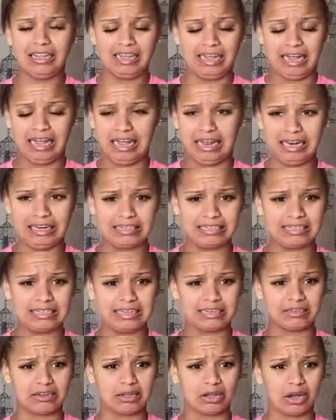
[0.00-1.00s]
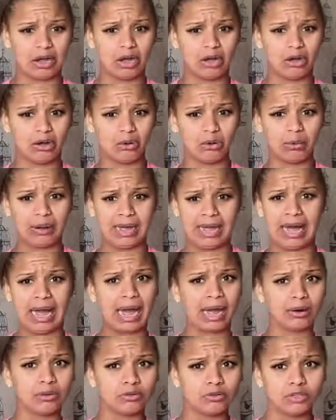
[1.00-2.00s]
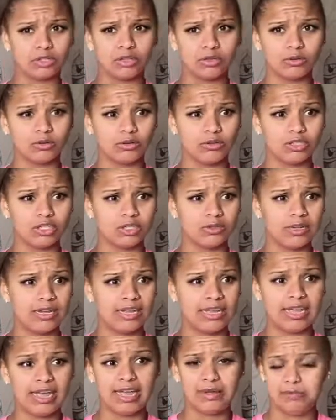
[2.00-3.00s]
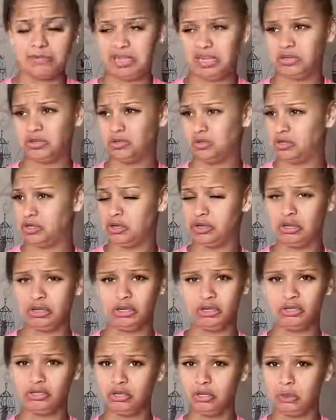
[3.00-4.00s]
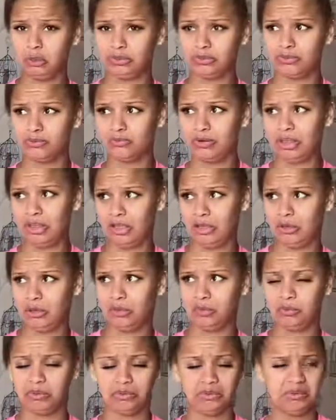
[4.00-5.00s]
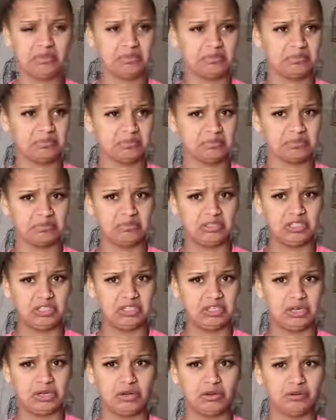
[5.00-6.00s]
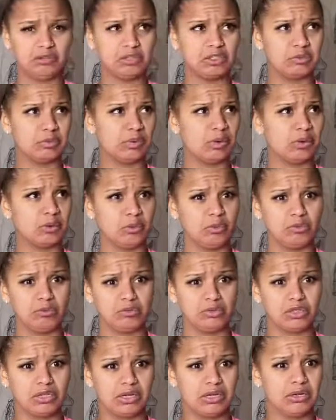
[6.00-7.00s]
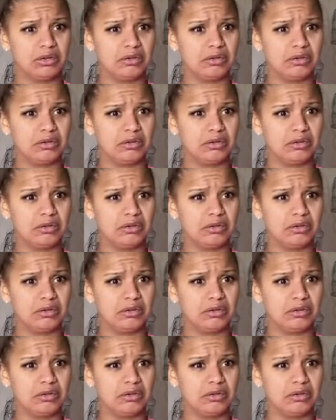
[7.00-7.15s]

And there's, like, a whole how-to on doing it. Make sure you use lots of lube. Start off small, so